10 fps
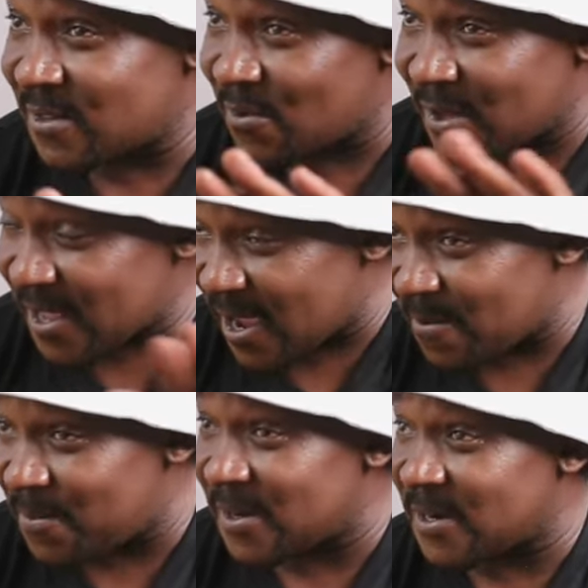the way they are
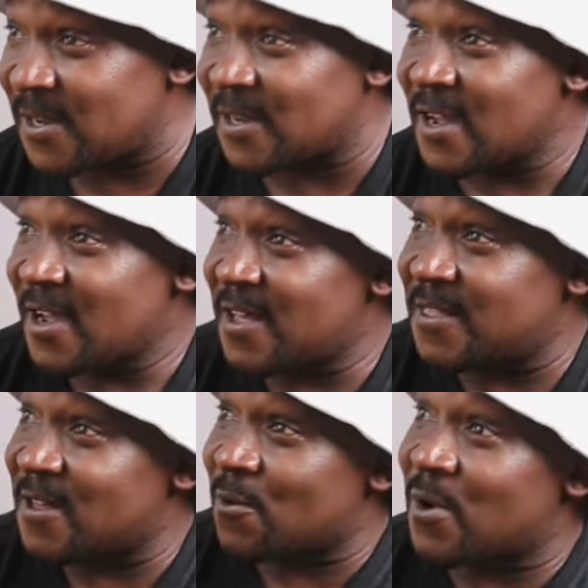happening
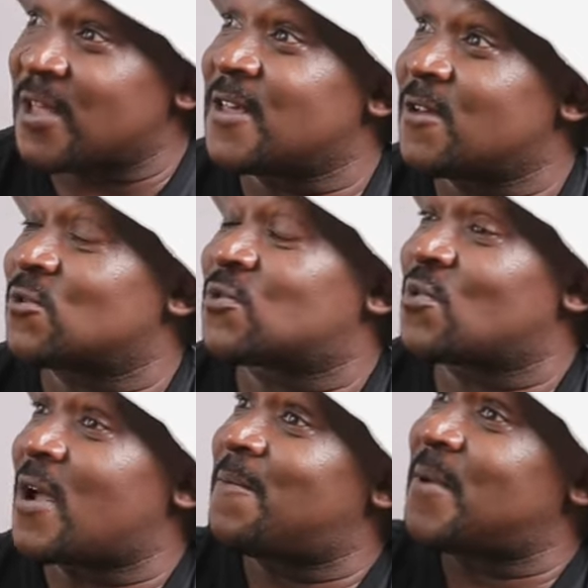and the way they used
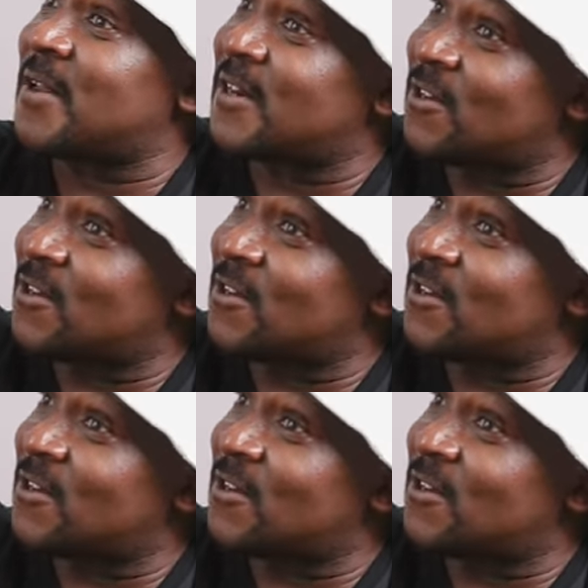to happen